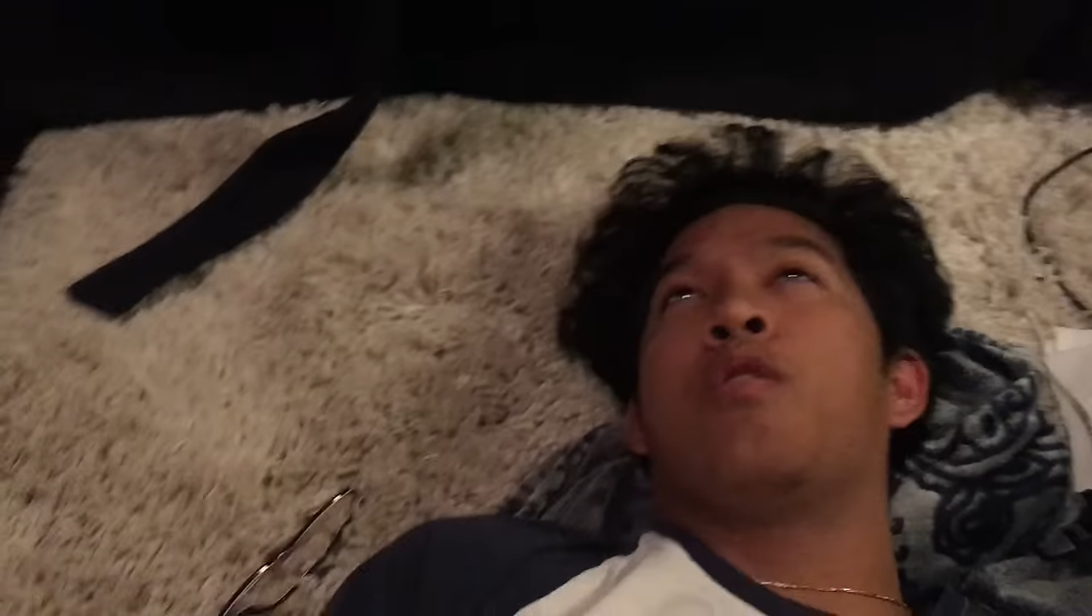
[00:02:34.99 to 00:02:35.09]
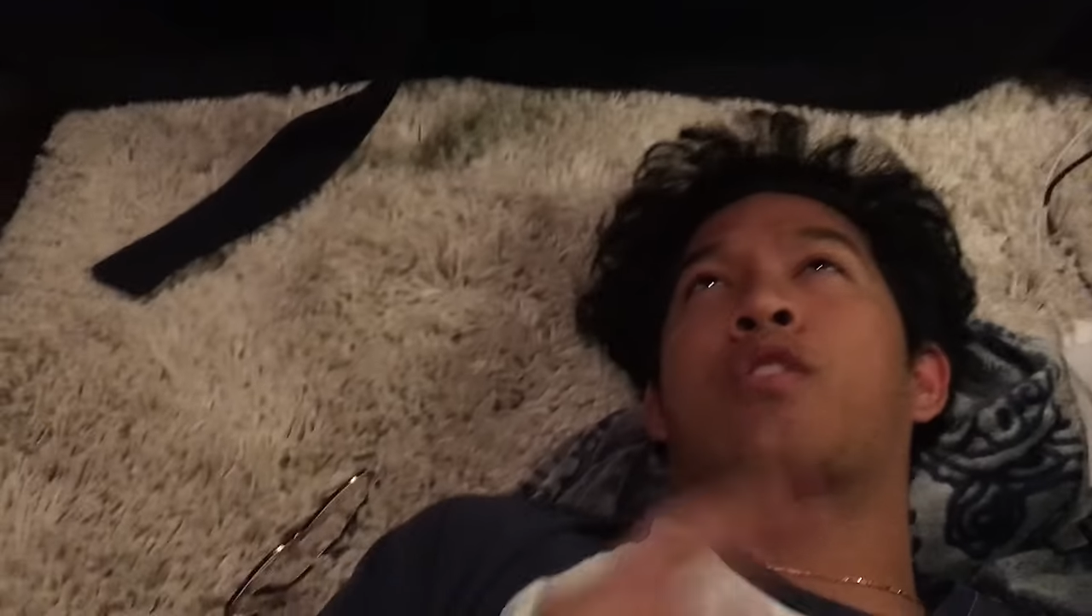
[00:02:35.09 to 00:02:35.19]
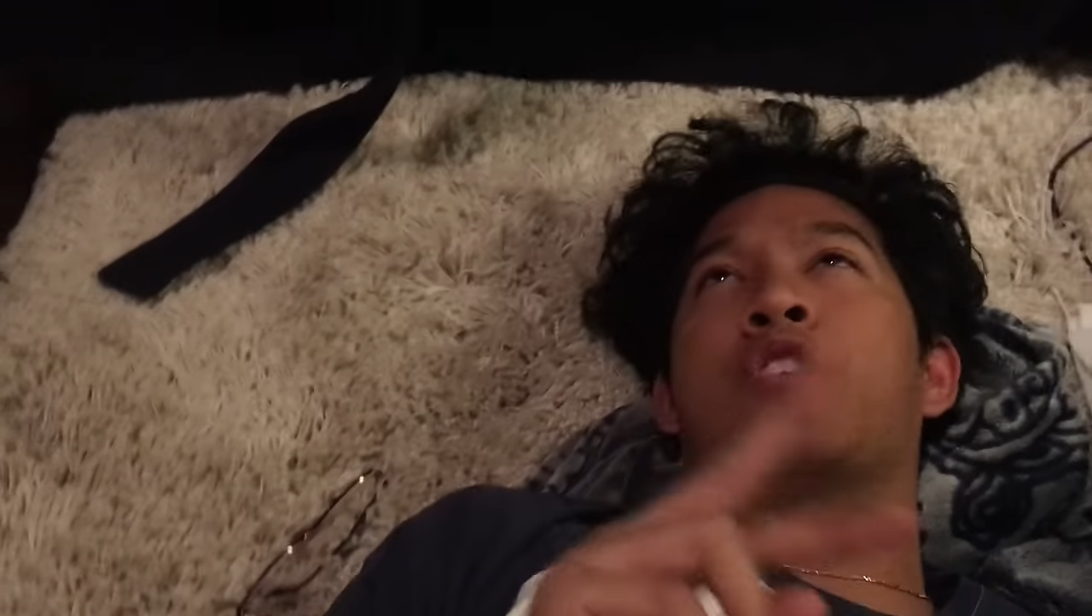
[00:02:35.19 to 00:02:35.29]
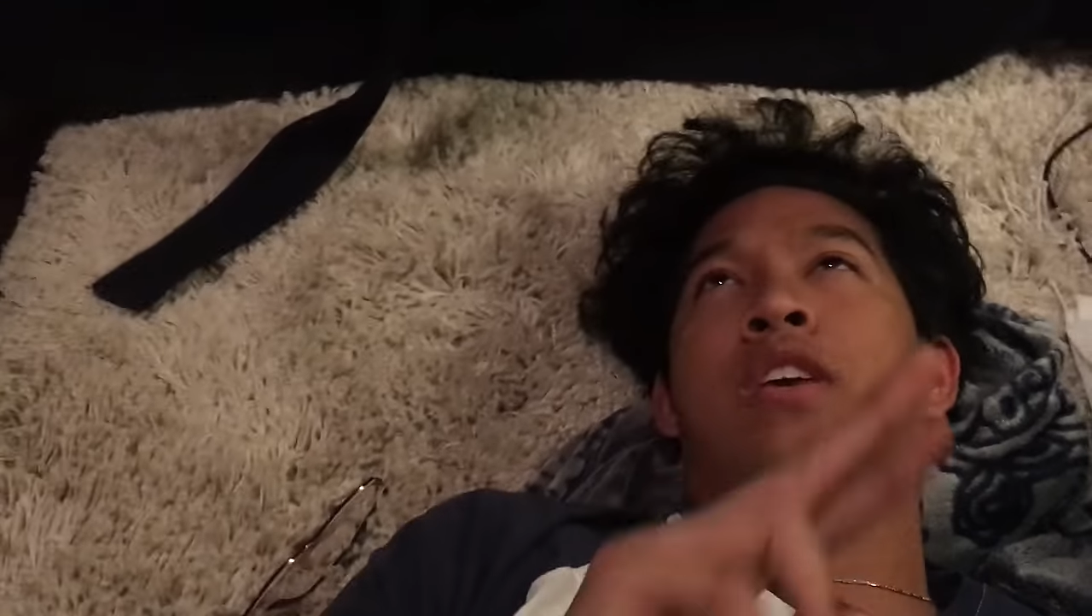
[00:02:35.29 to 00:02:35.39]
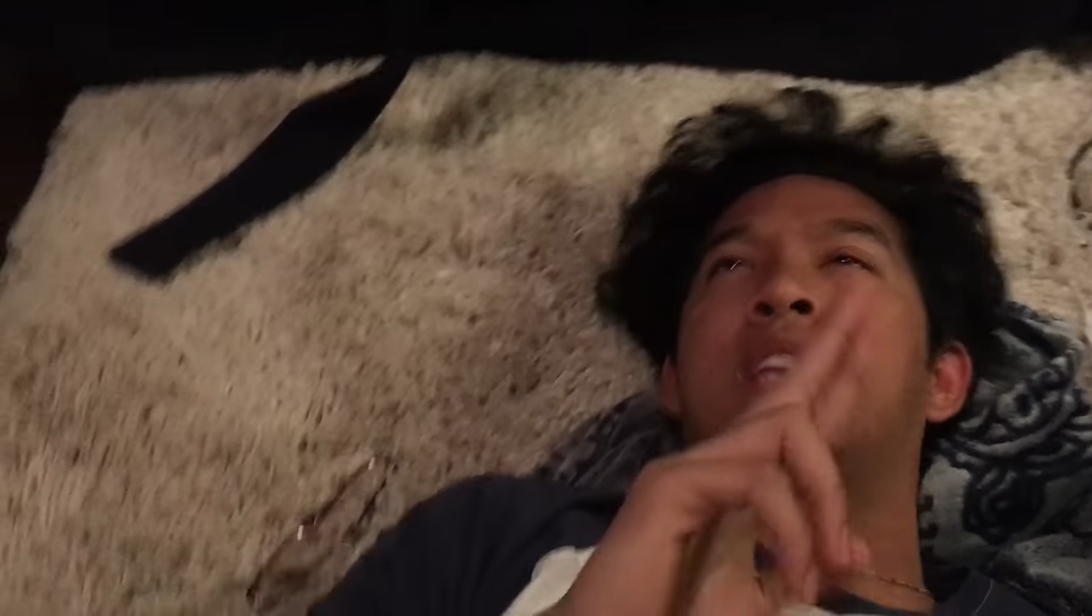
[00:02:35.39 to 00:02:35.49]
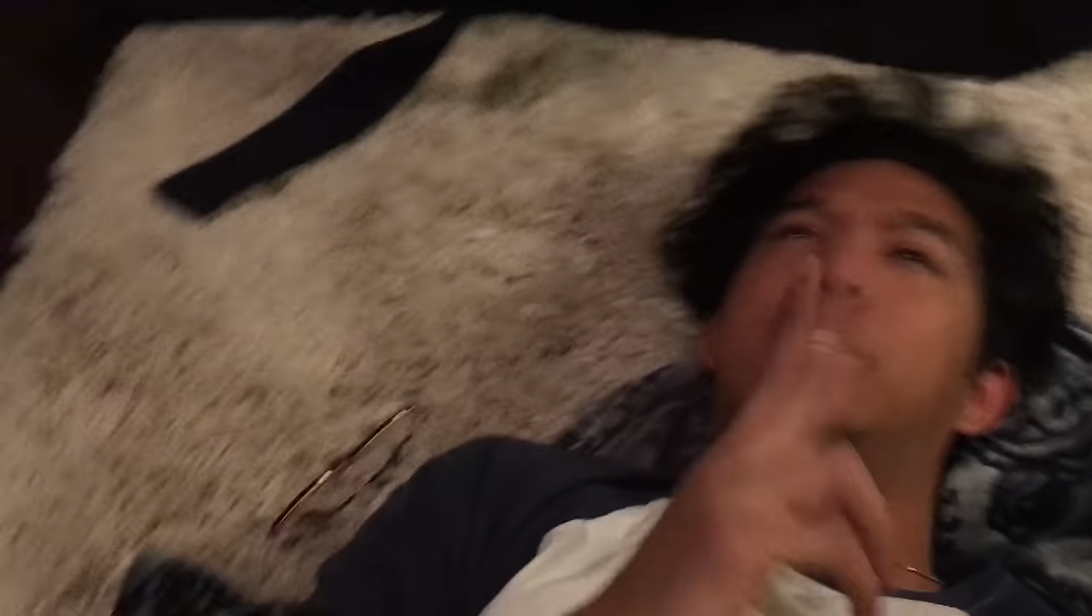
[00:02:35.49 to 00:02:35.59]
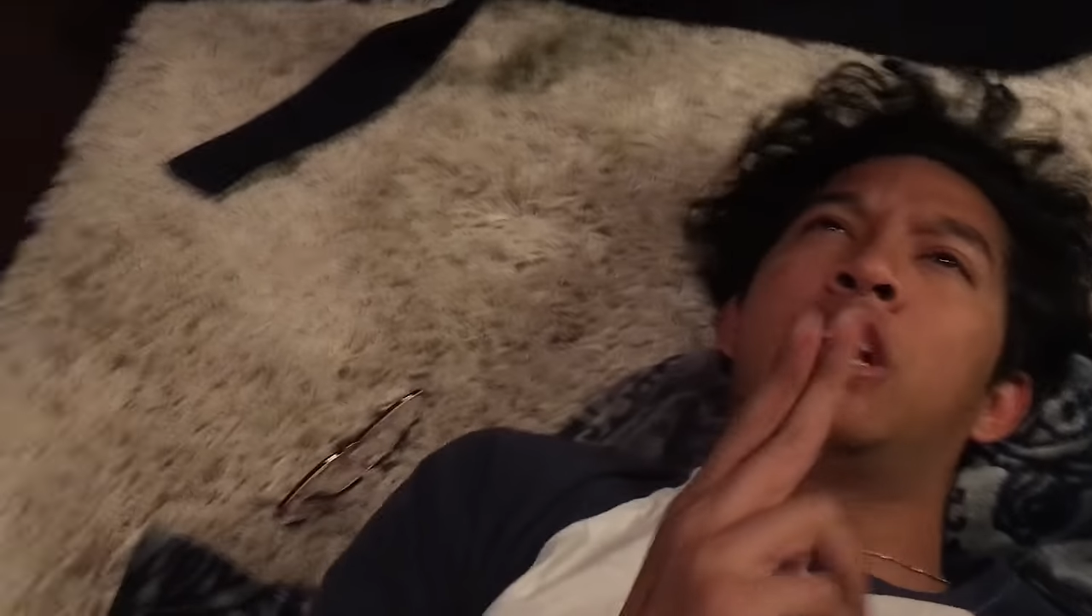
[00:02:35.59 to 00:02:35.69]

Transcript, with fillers: or cooking